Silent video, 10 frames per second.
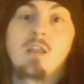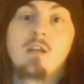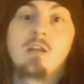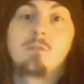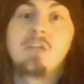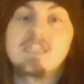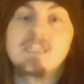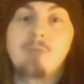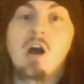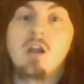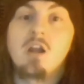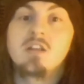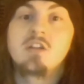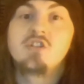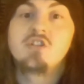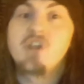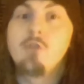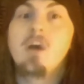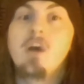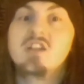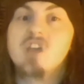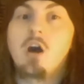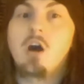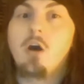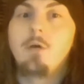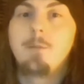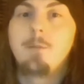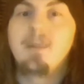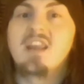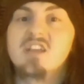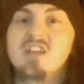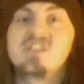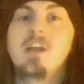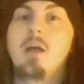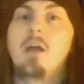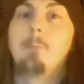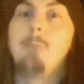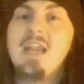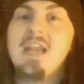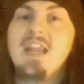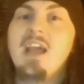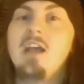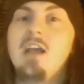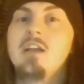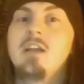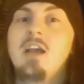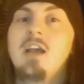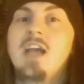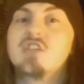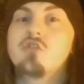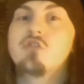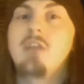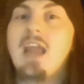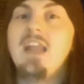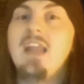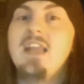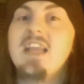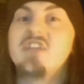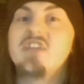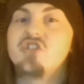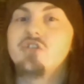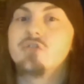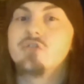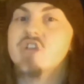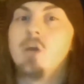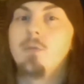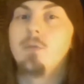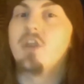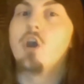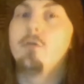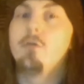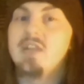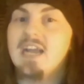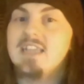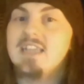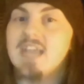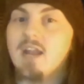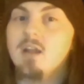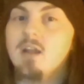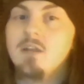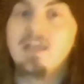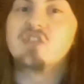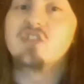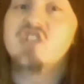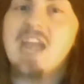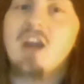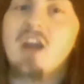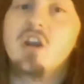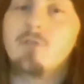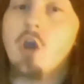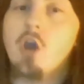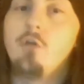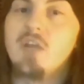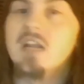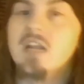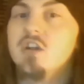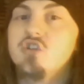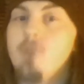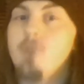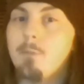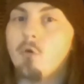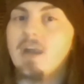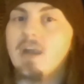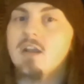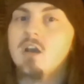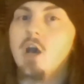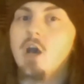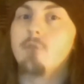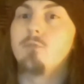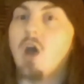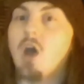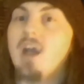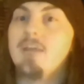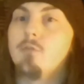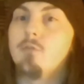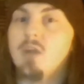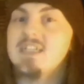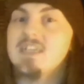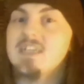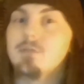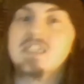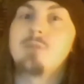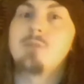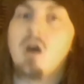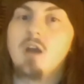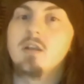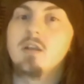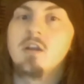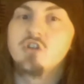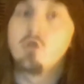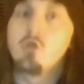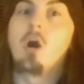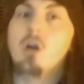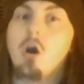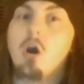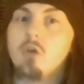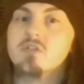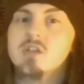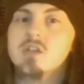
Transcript: respond to us all because the media has created issues with the COVID-19. They're scared of COVID to a point of not even wanting to respond to our calls.